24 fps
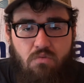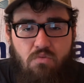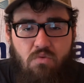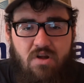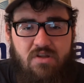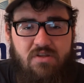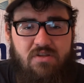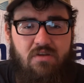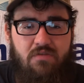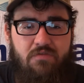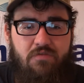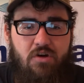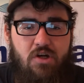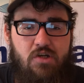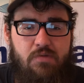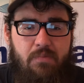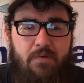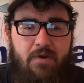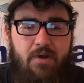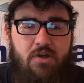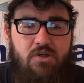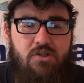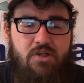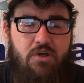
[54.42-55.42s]
We went to the first
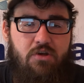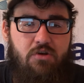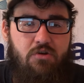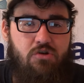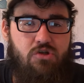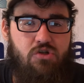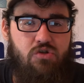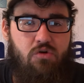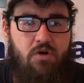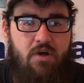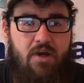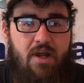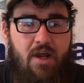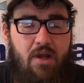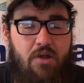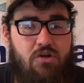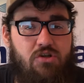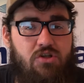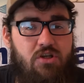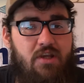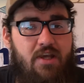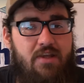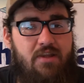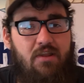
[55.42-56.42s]
bridge like usual, and I
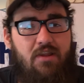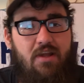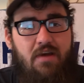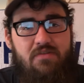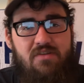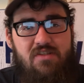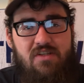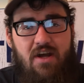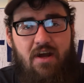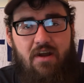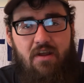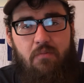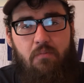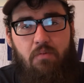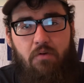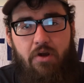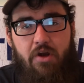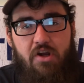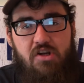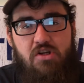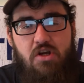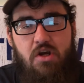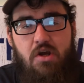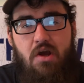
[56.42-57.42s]
usually like the left side of the
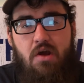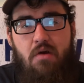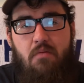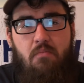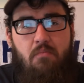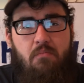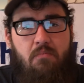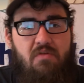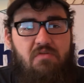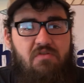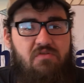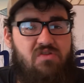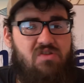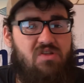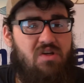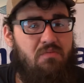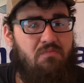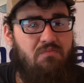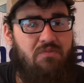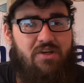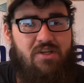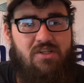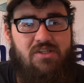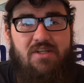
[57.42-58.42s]
bridge, but for
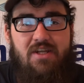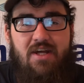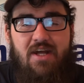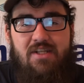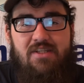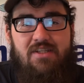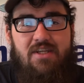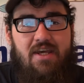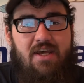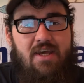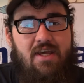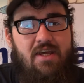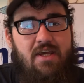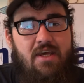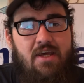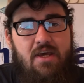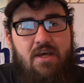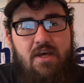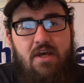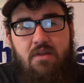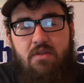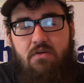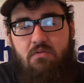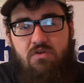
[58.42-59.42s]
some reason that day
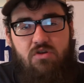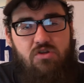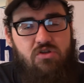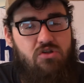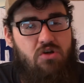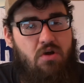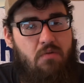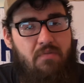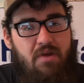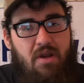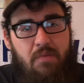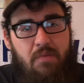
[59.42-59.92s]
there were so